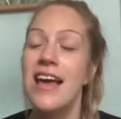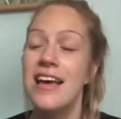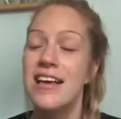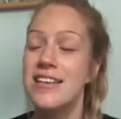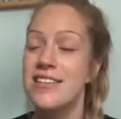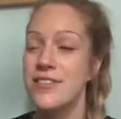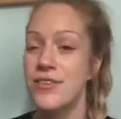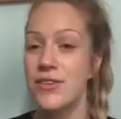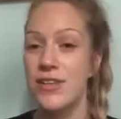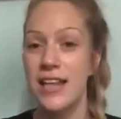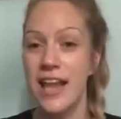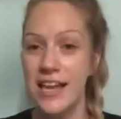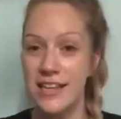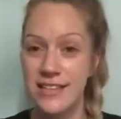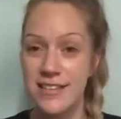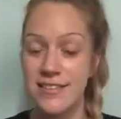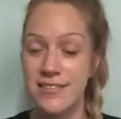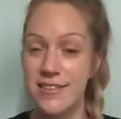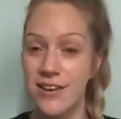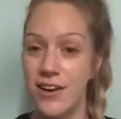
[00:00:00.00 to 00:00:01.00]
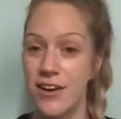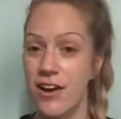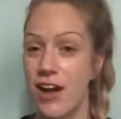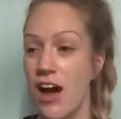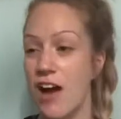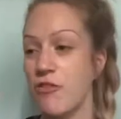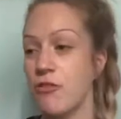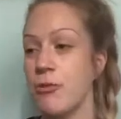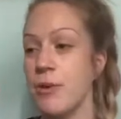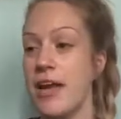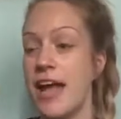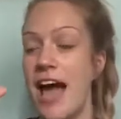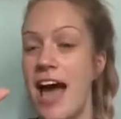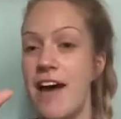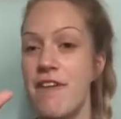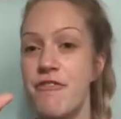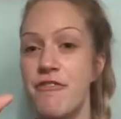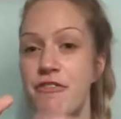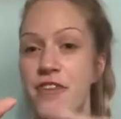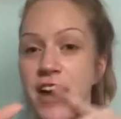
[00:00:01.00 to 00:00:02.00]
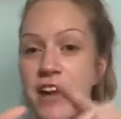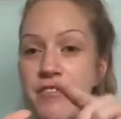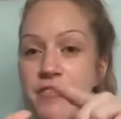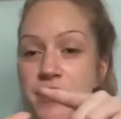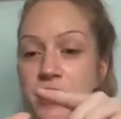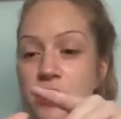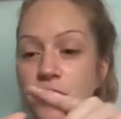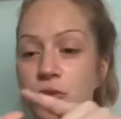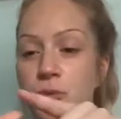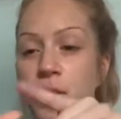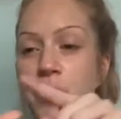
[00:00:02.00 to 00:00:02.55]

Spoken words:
So let's start off. We have 5 fingers.